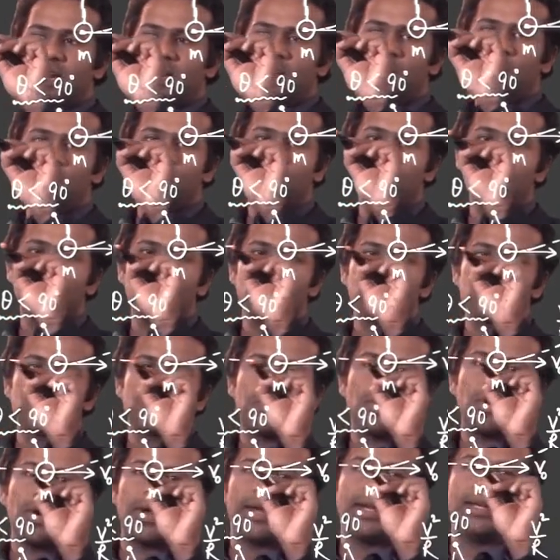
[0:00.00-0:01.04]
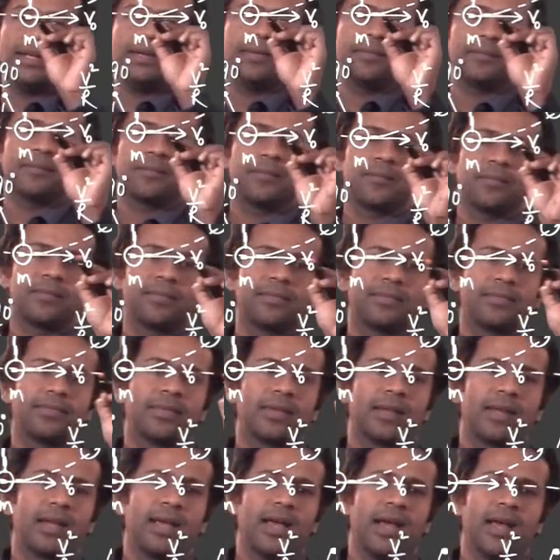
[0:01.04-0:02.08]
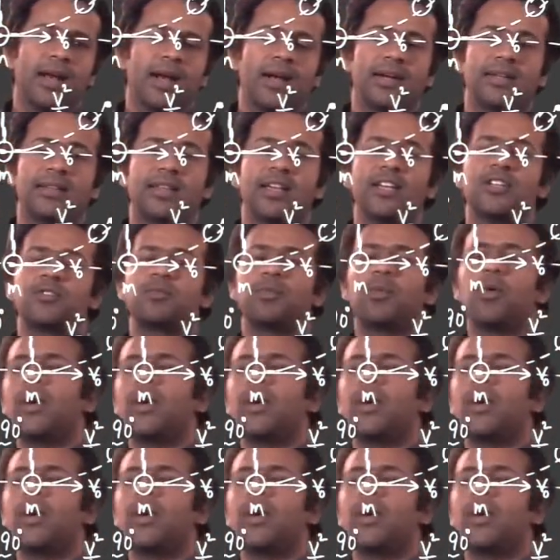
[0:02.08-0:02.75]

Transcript: the lowermost point, and at this